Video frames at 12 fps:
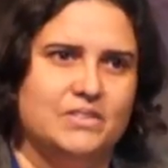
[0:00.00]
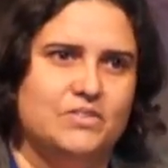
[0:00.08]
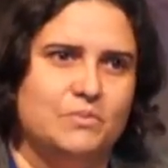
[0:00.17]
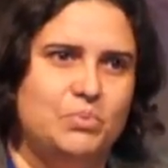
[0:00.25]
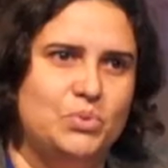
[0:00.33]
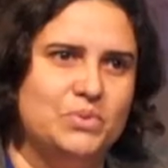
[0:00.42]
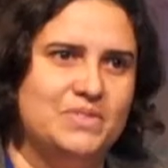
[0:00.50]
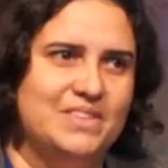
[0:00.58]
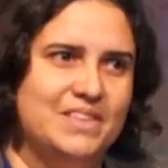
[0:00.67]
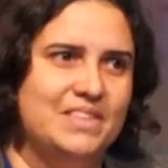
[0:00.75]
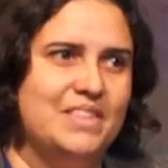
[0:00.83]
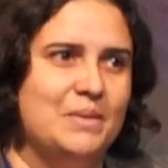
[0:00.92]
to
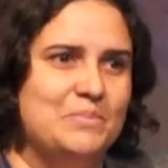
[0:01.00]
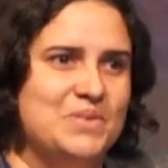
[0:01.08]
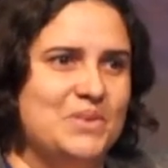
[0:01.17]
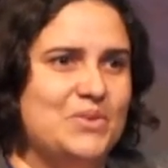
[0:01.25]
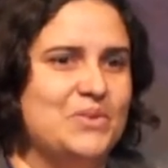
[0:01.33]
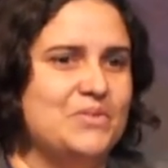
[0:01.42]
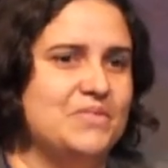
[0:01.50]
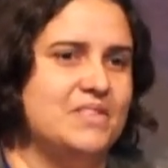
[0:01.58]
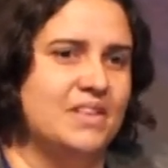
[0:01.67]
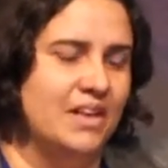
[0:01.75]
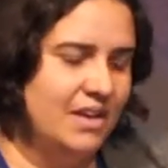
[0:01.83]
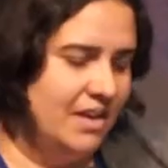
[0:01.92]
put
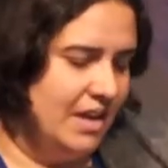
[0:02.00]
themselves